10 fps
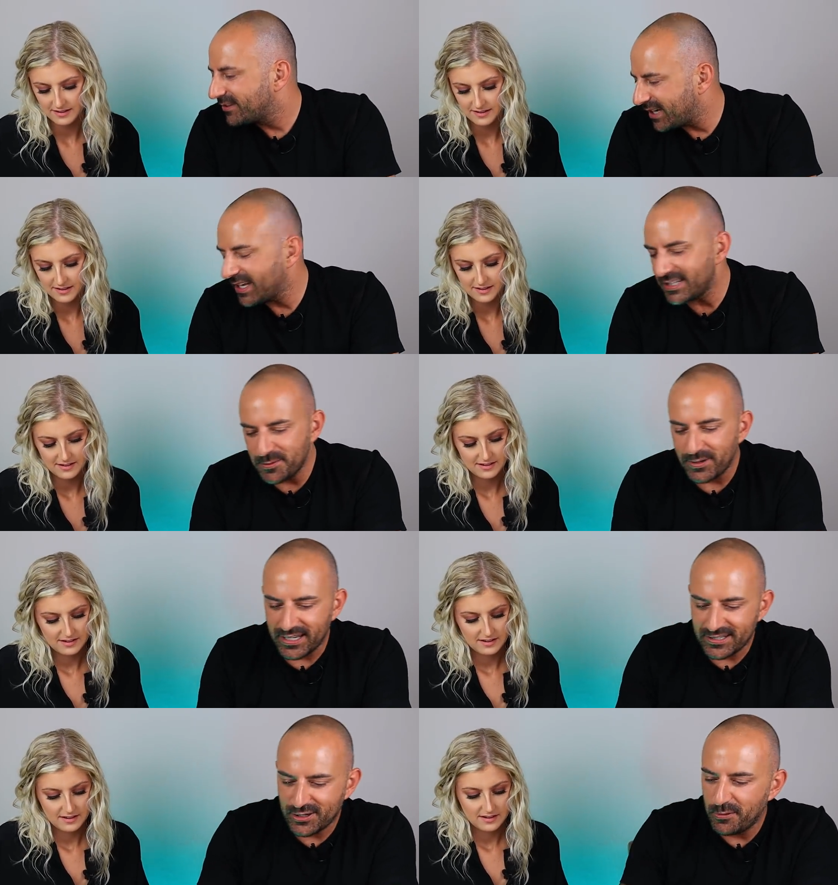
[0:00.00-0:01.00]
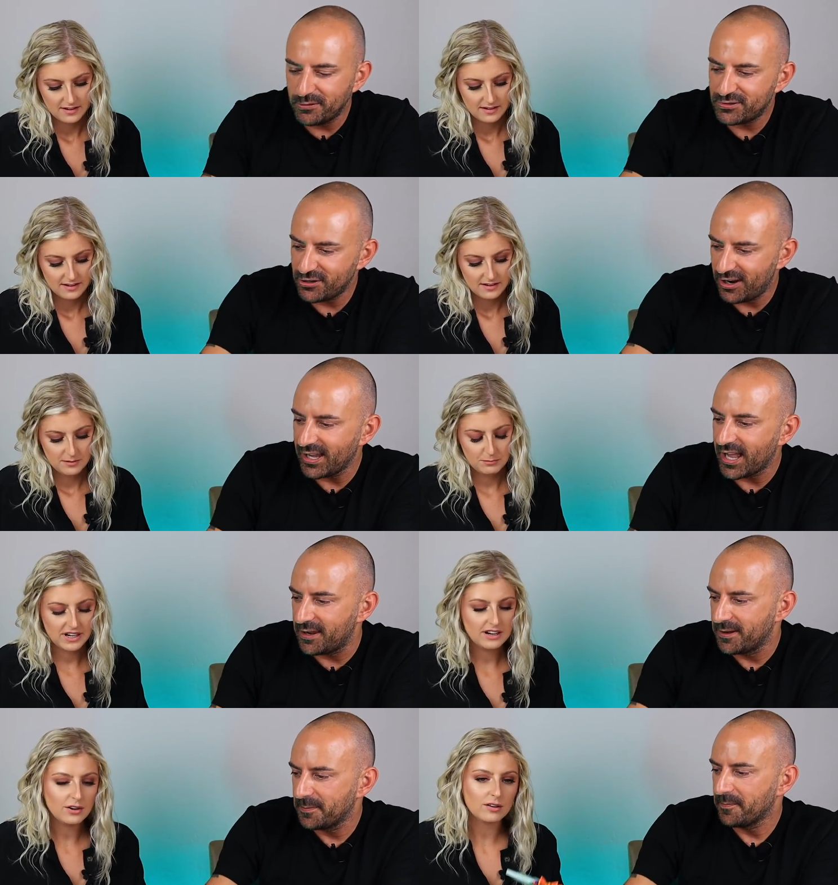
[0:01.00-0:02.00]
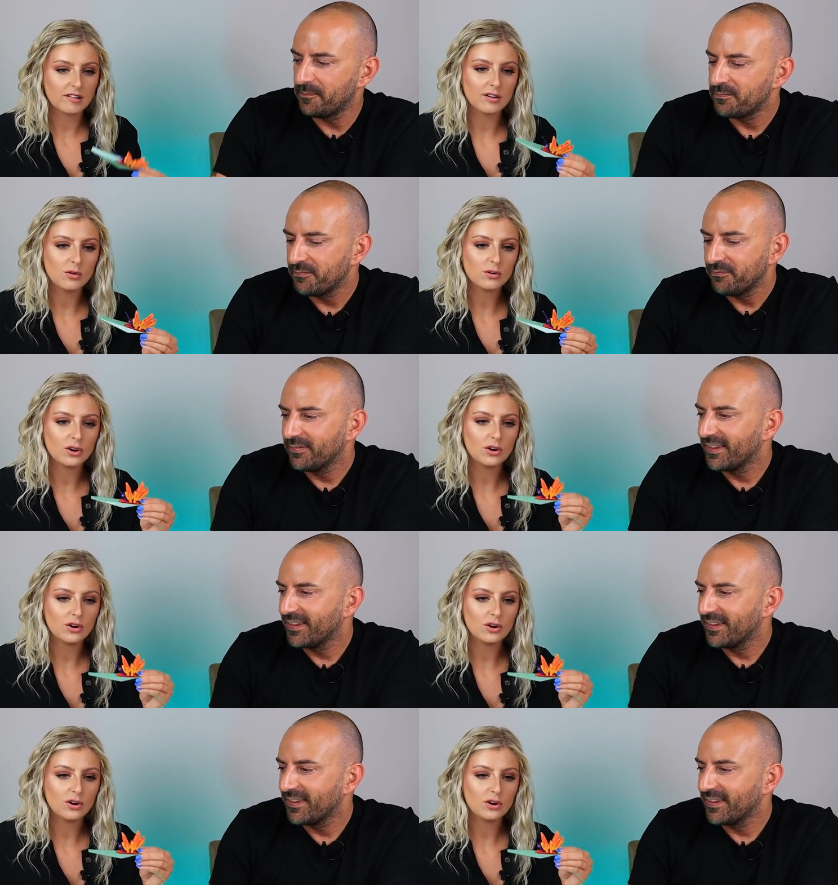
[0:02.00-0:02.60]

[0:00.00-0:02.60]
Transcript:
Speaker 1: Take it to bits. Come on, try it
Speaker 2: again. But it looks so